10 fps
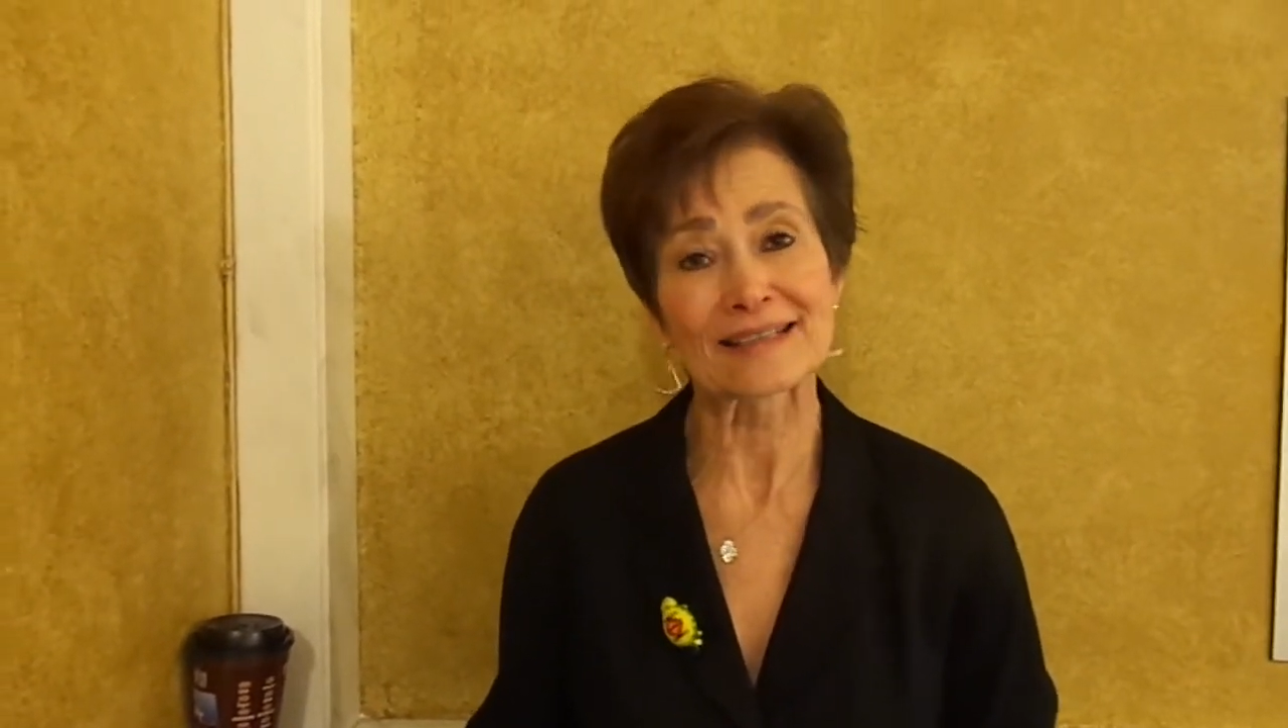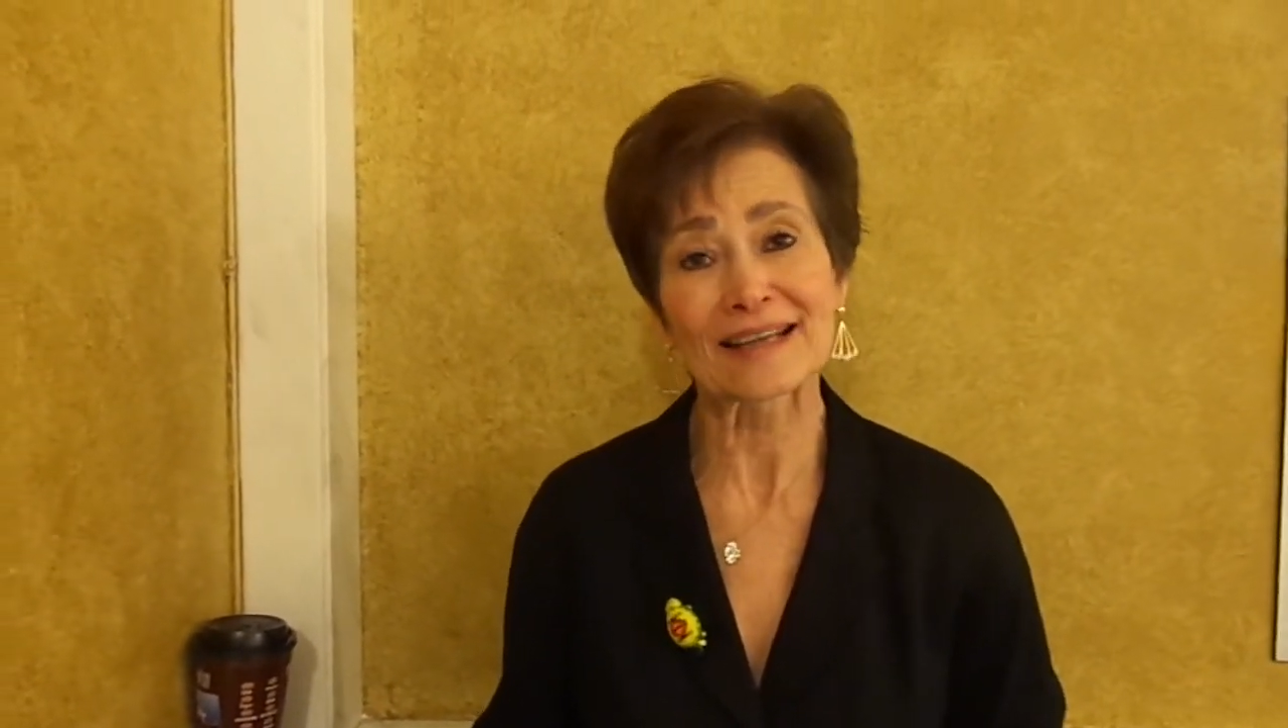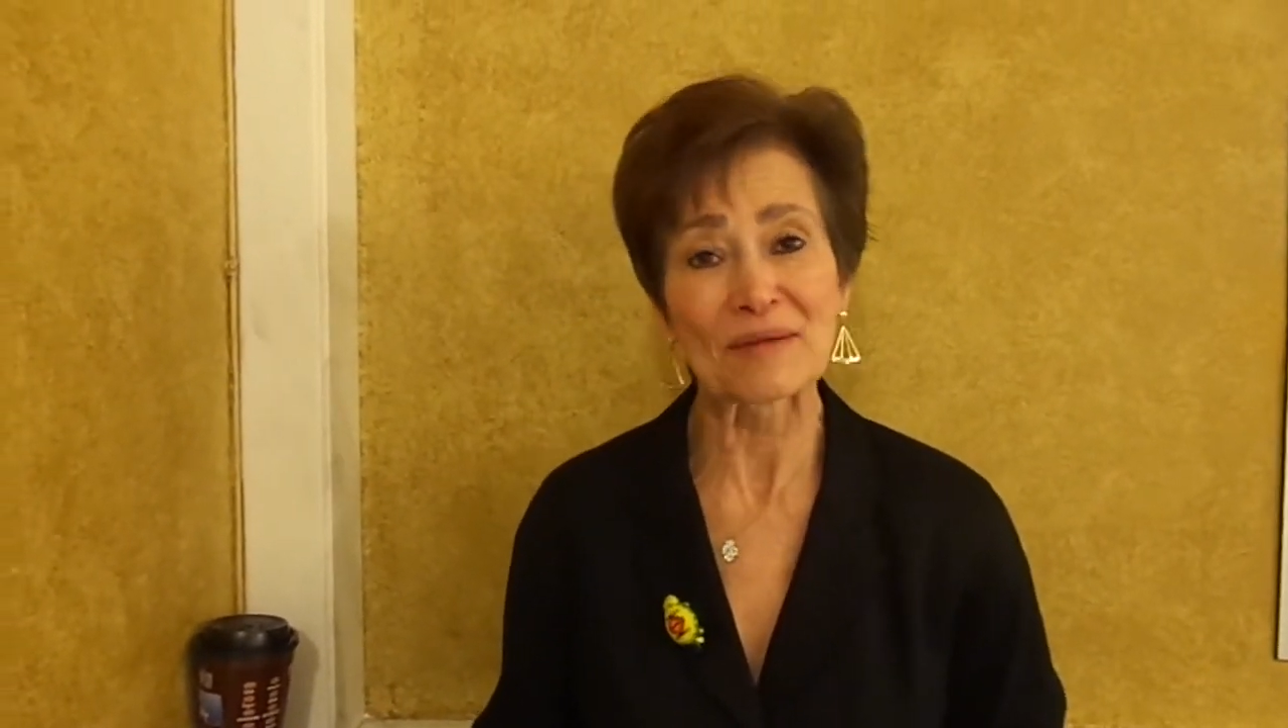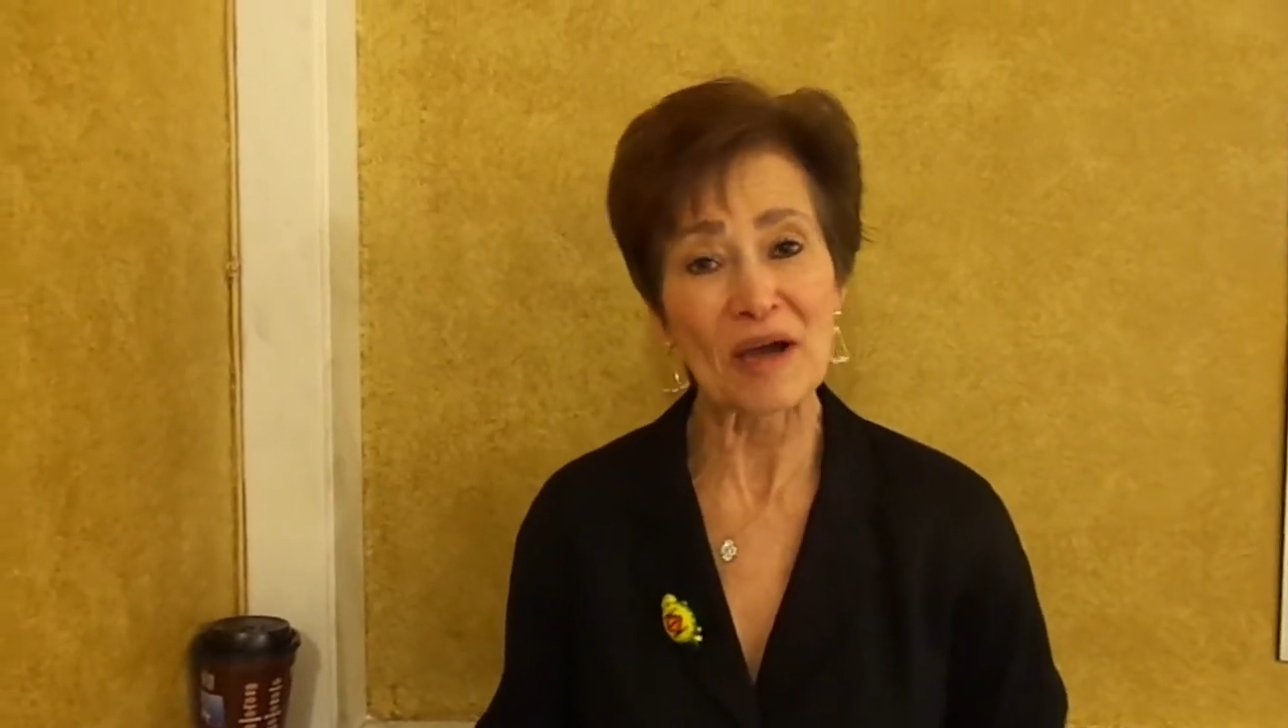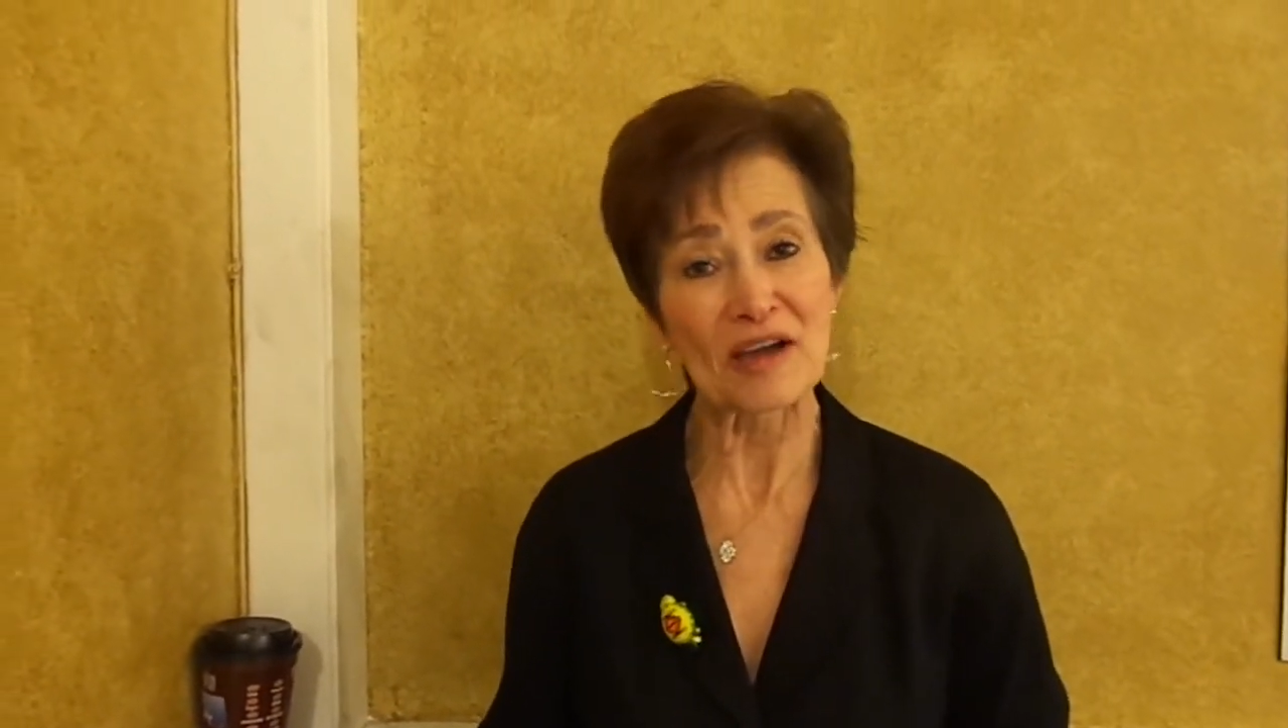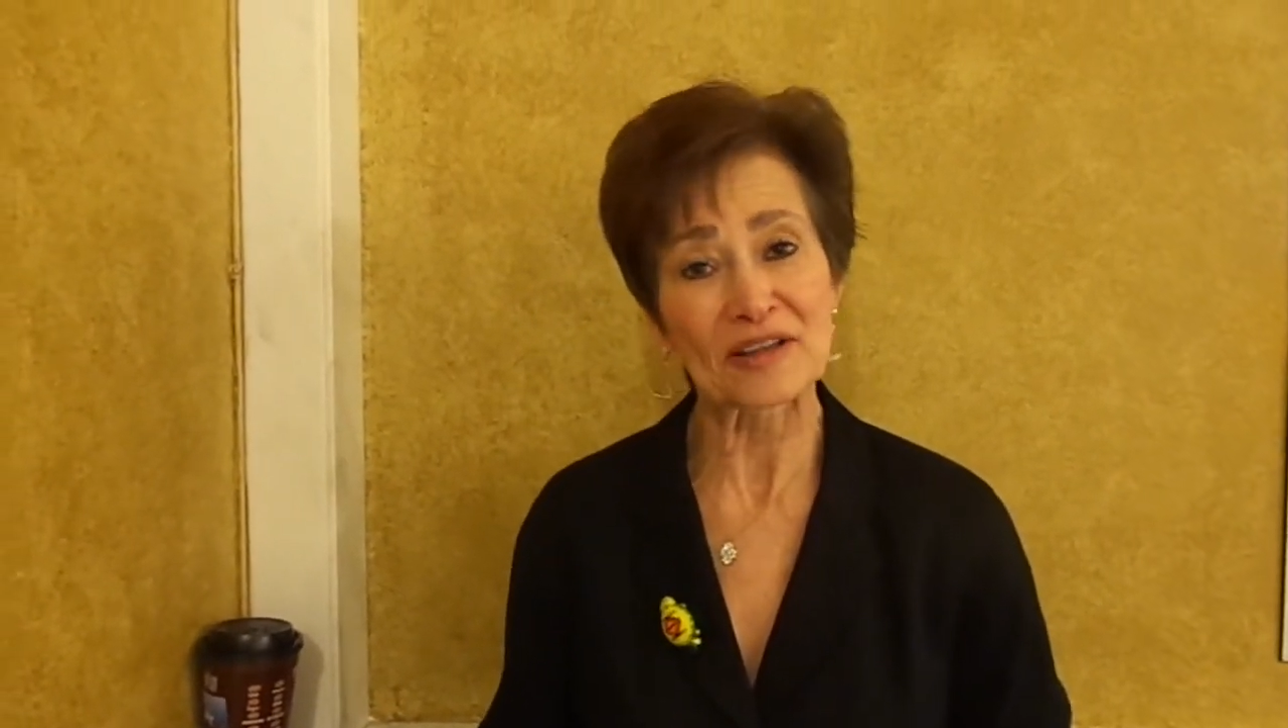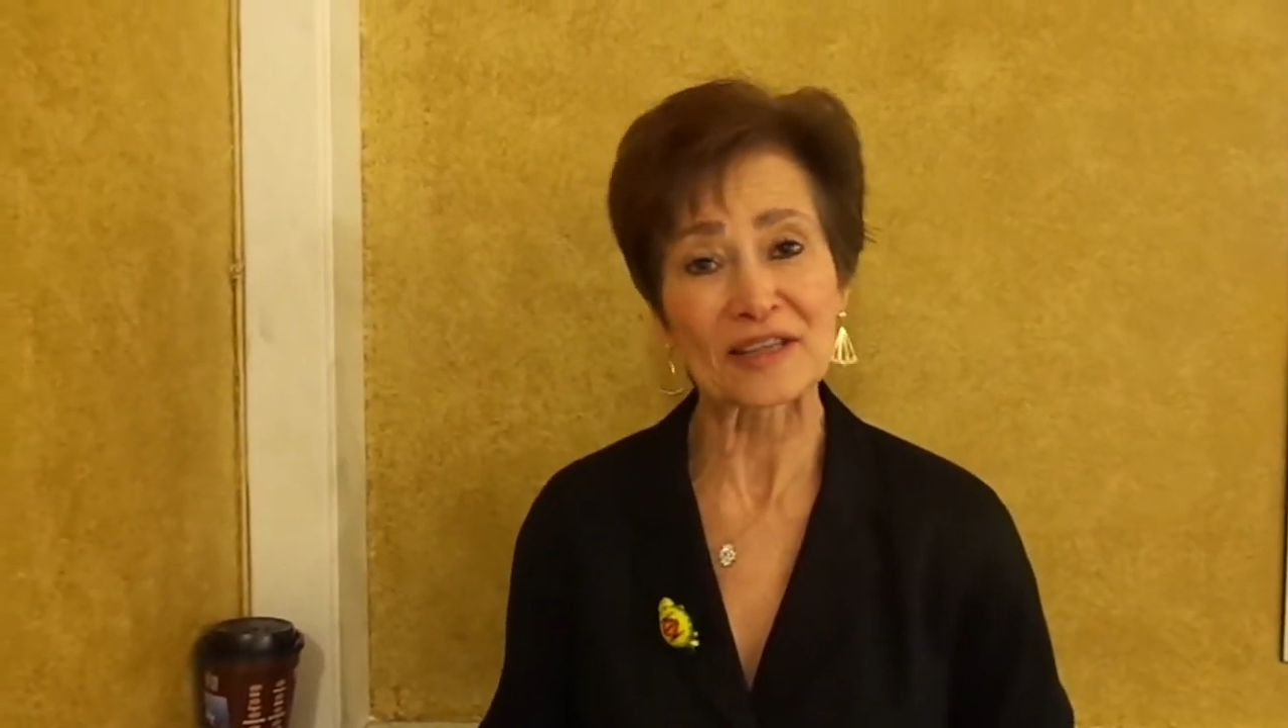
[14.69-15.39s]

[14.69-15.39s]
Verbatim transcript: to come out of